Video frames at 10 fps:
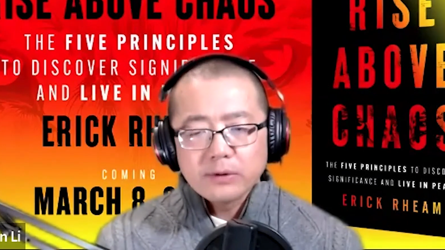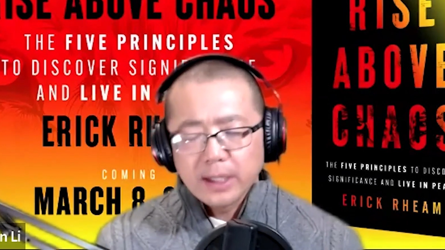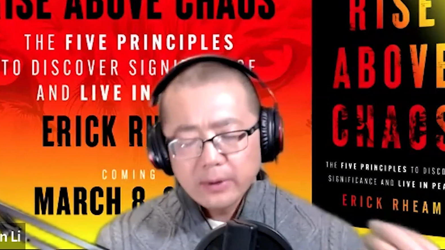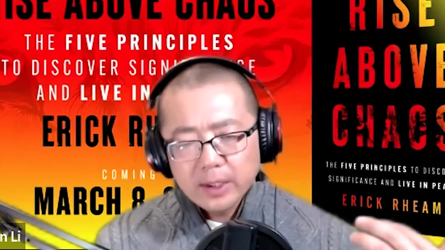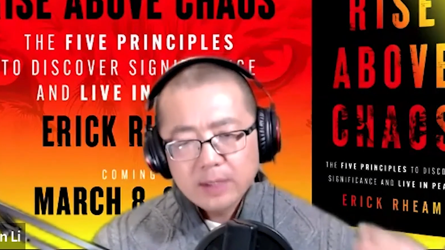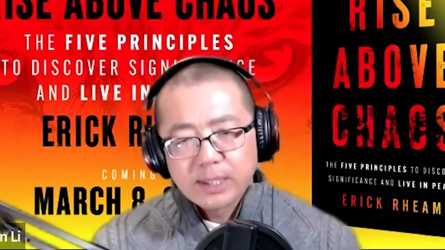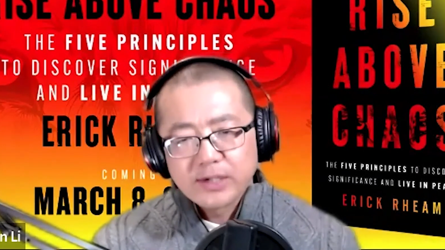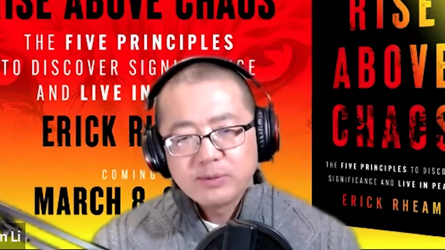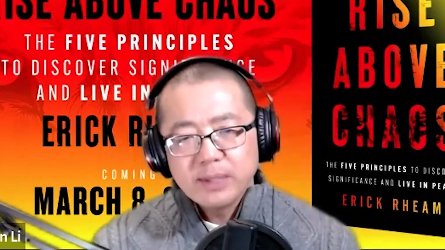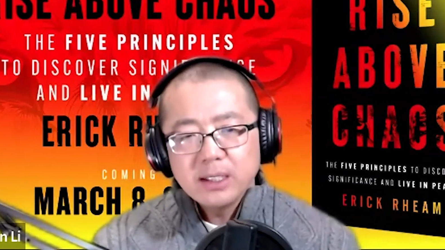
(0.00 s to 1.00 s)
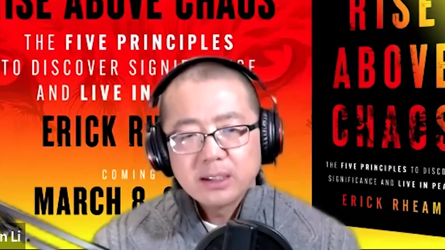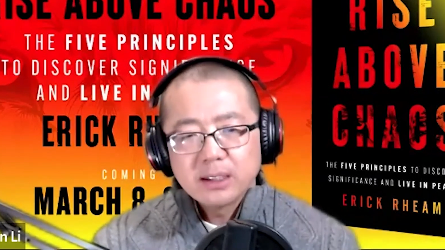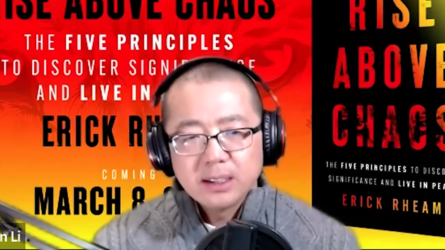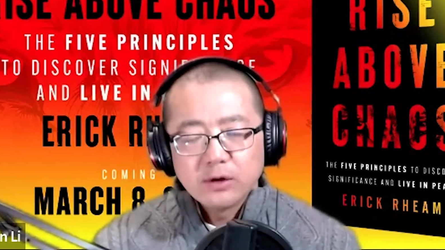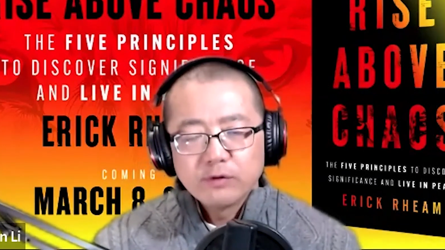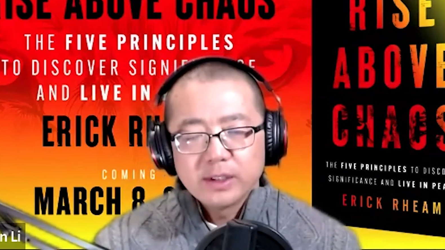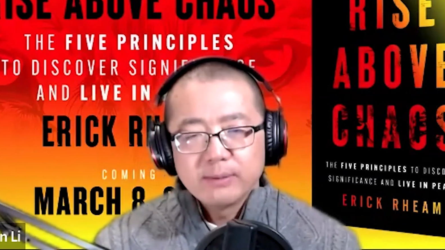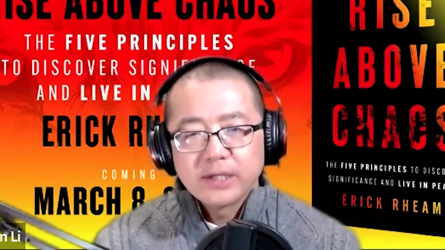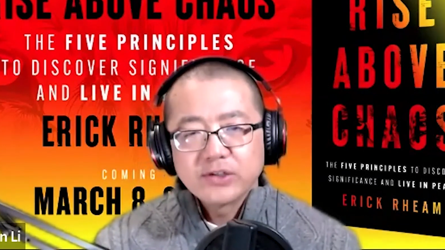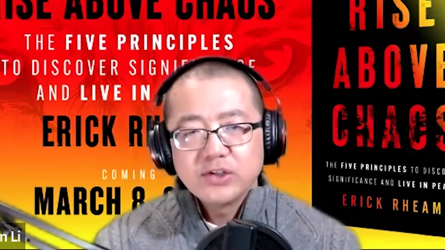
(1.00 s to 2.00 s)
Erick blessed me, and hopefully
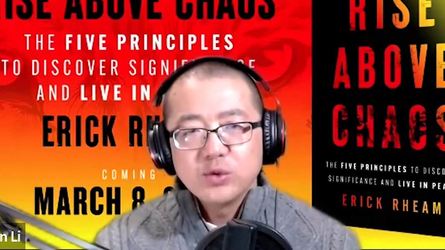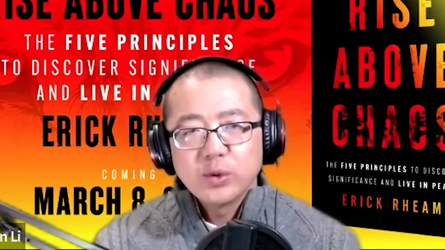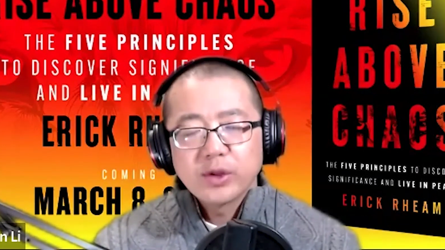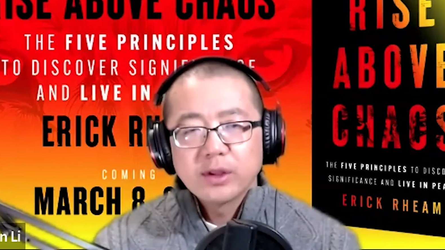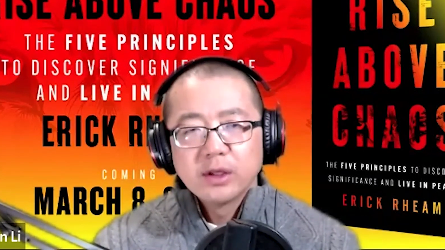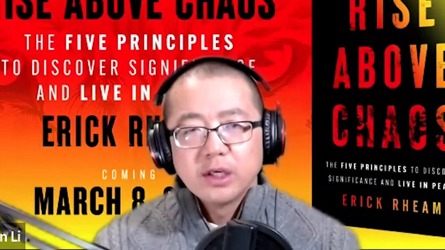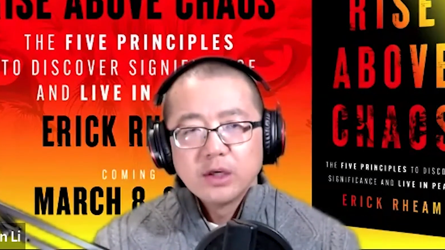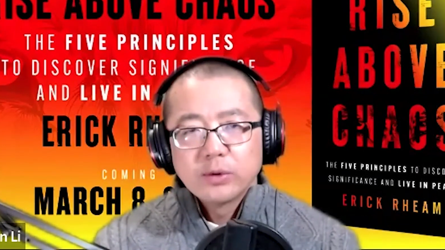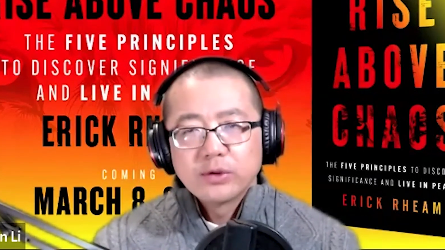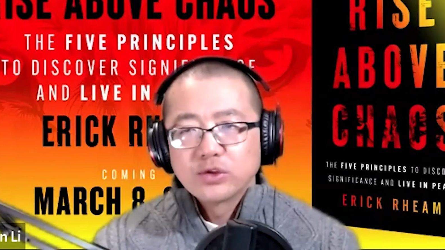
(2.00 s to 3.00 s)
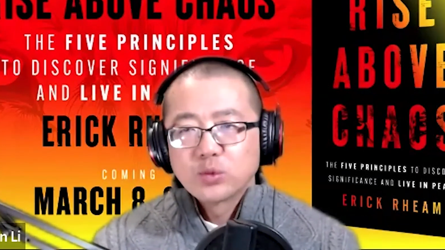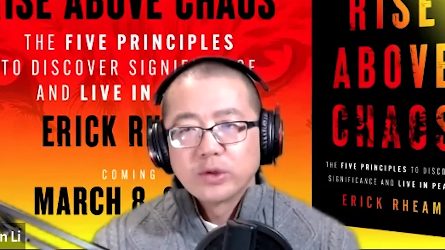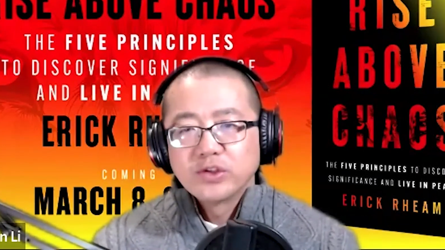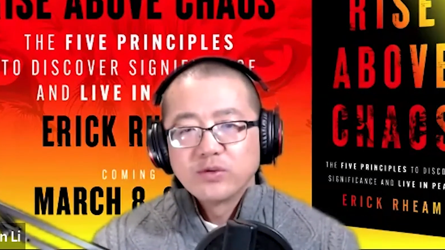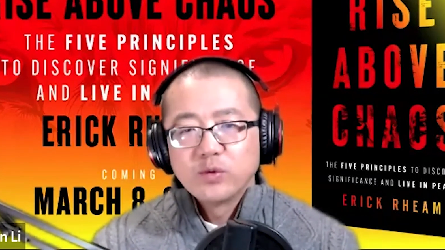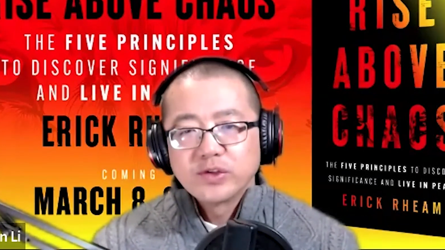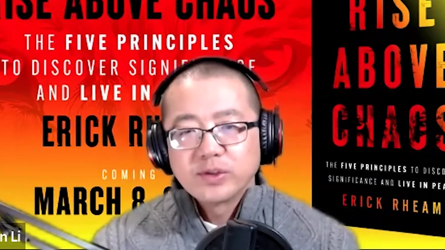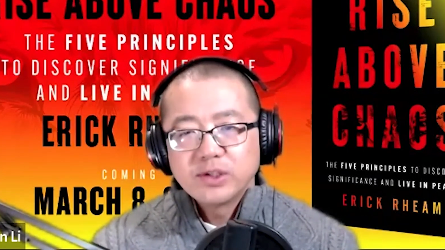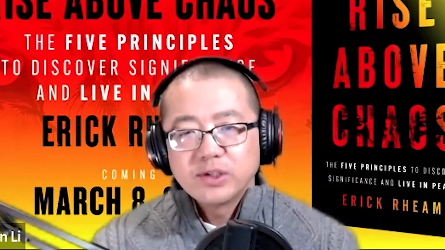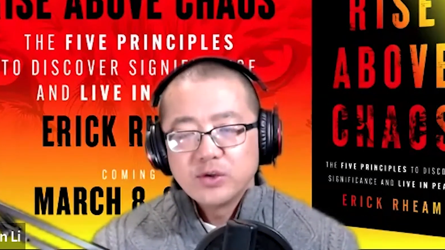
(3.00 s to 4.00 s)
blessed you with those words of wisdom
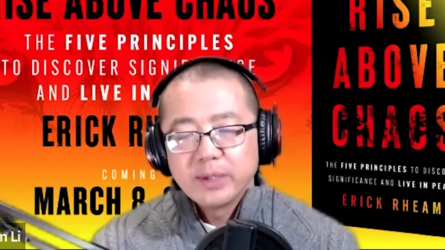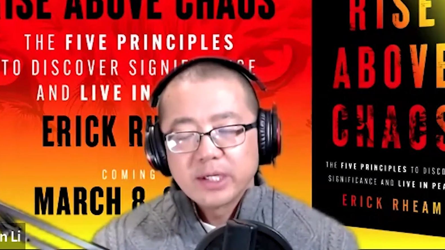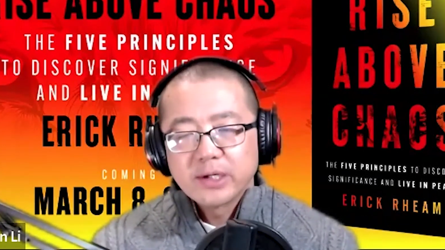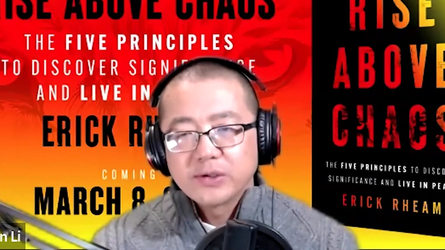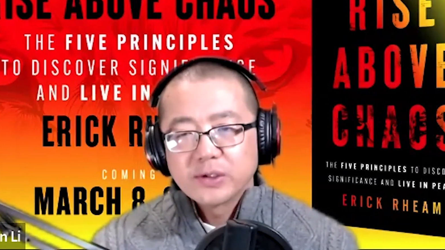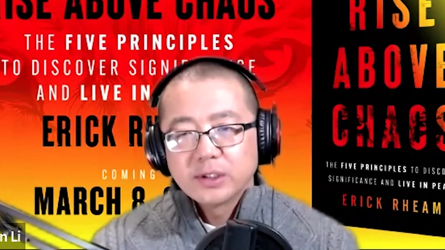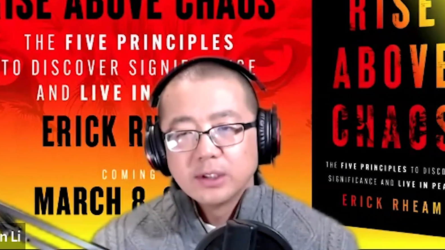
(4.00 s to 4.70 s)
too, because